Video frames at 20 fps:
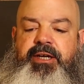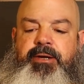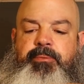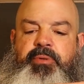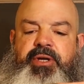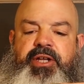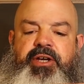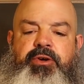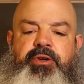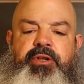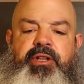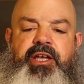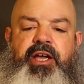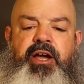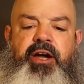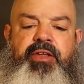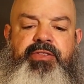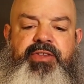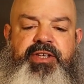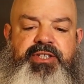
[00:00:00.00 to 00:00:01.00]
pretty early
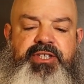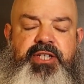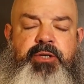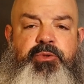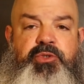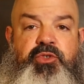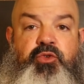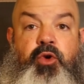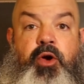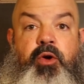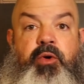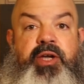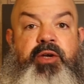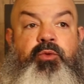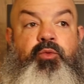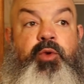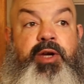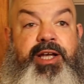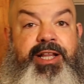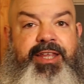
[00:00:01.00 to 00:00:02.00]
on that she was
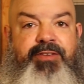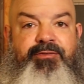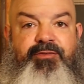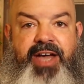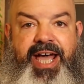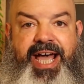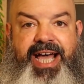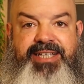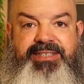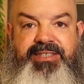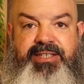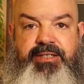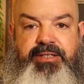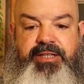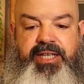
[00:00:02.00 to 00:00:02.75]
growing really fast.